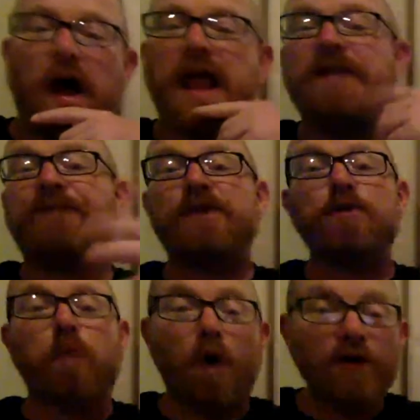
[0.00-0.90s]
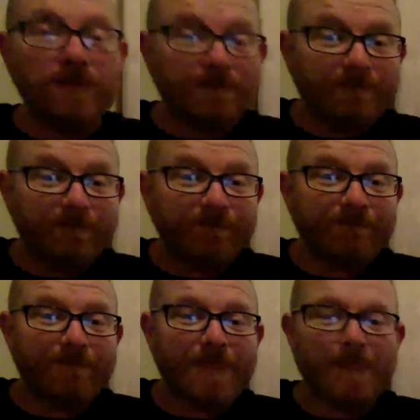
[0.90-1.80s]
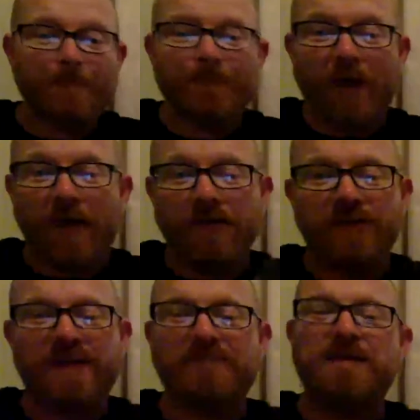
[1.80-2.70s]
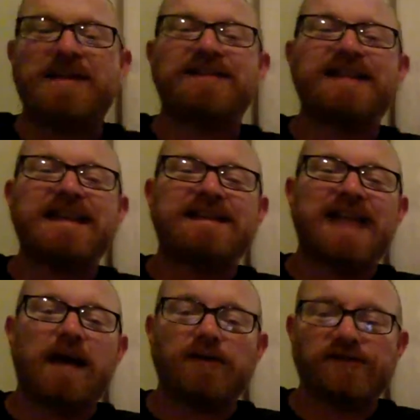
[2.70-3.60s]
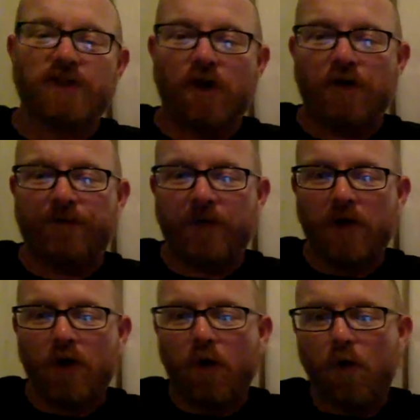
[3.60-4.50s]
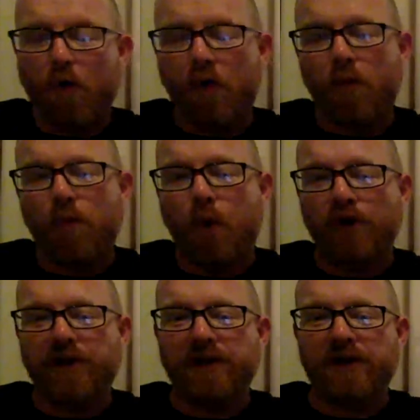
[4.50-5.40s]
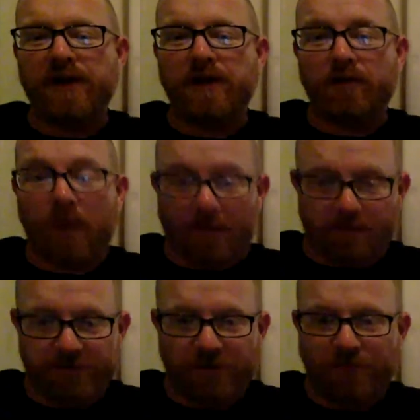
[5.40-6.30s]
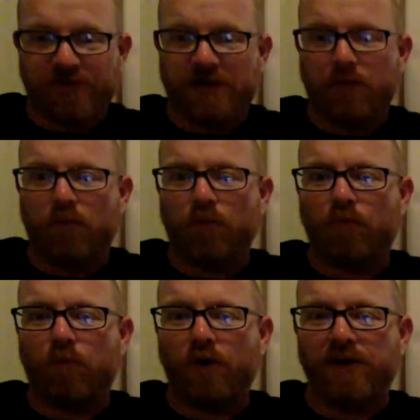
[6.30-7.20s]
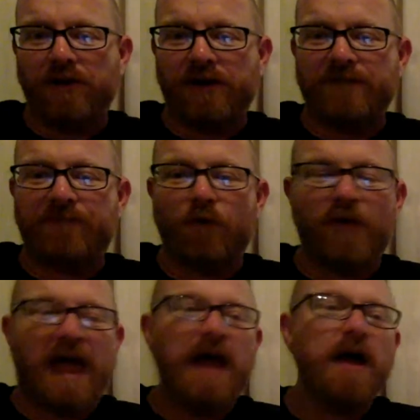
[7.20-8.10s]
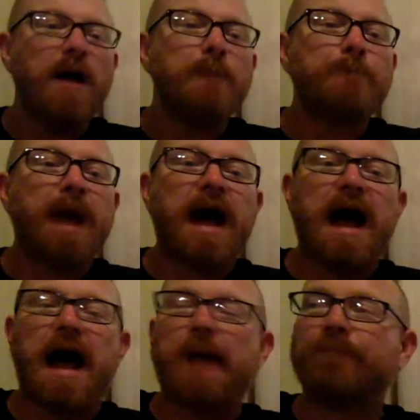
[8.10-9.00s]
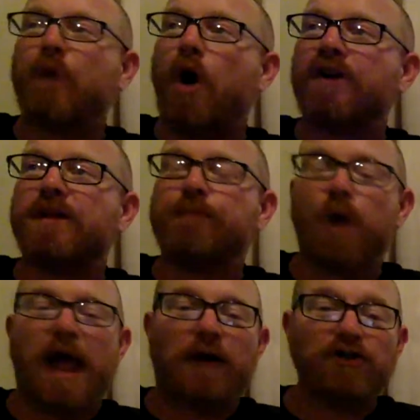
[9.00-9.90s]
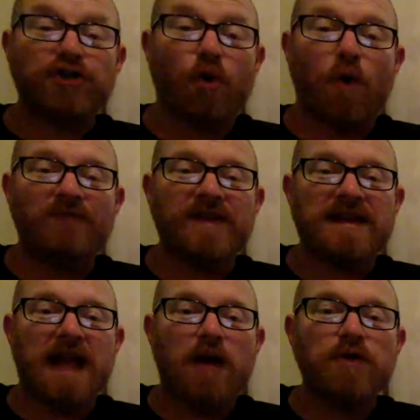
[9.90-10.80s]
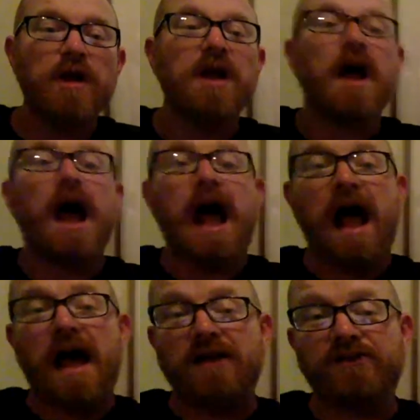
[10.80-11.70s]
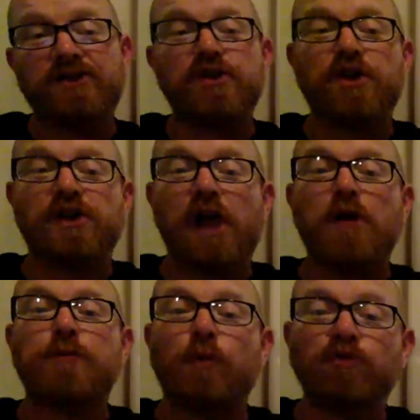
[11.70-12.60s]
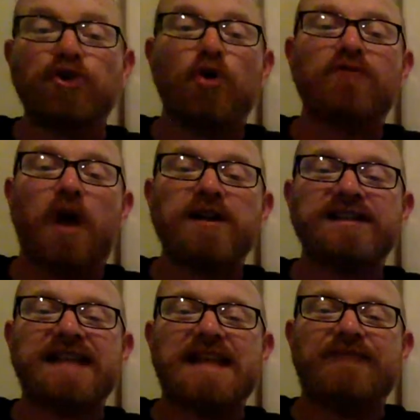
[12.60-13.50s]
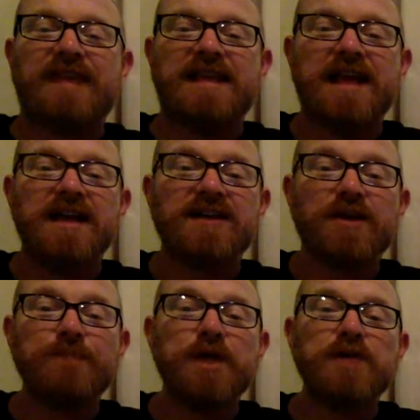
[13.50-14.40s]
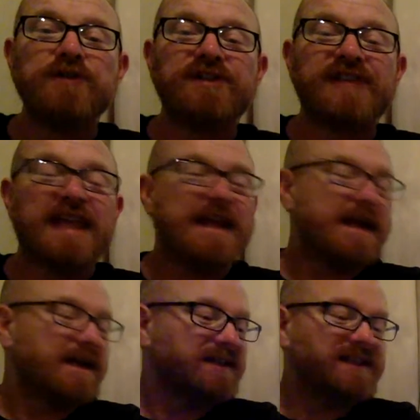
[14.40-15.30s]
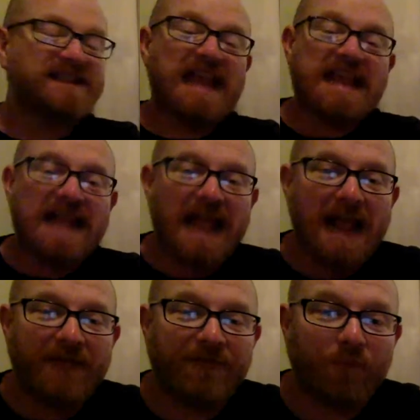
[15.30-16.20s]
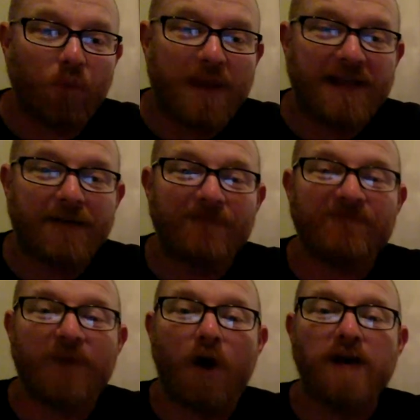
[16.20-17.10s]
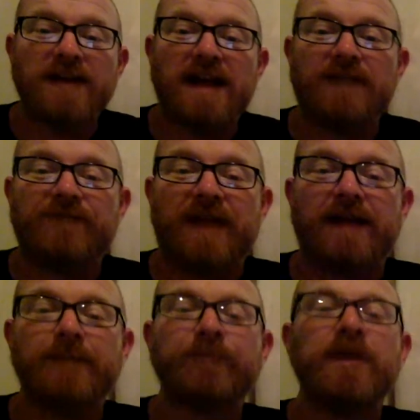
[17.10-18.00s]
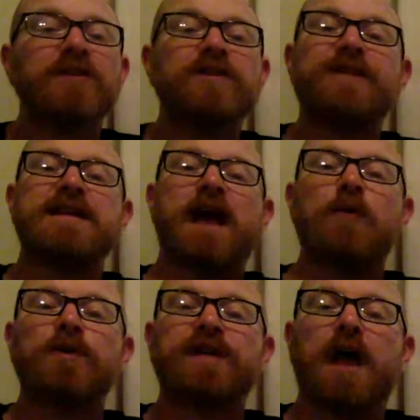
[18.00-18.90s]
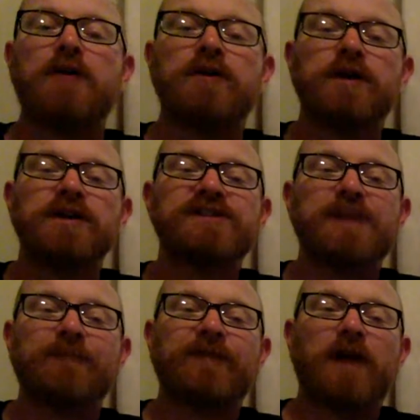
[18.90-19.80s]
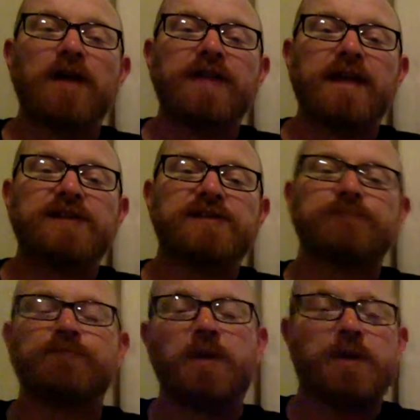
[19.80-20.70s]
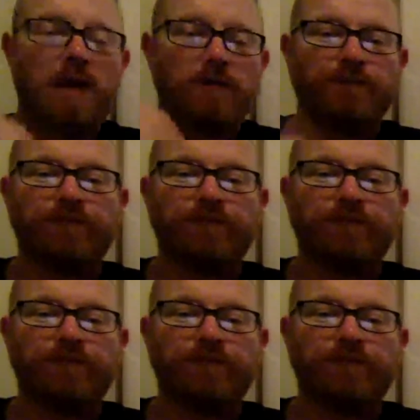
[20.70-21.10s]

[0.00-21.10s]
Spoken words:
If you want, give me the details of what you're looking, well, it's obviously what you're looking for there, but I could put out a short video to the global Joyrider TV community to see if we can find anything. The video would go something like this. Here we go.